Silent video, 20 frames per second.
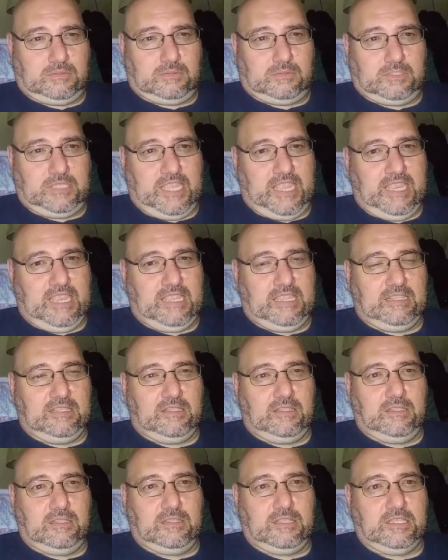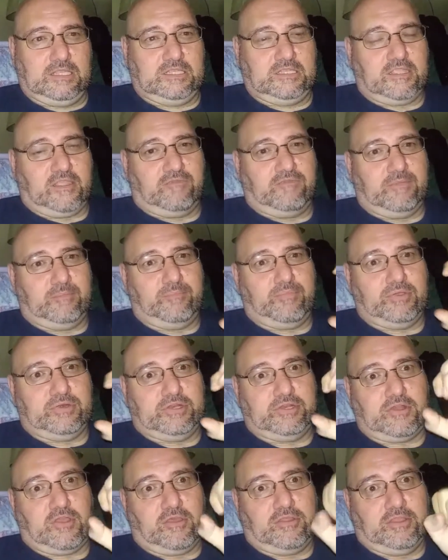taking the stuff and putting
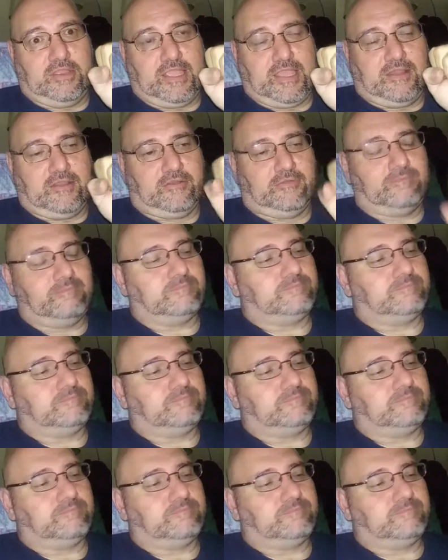it all together.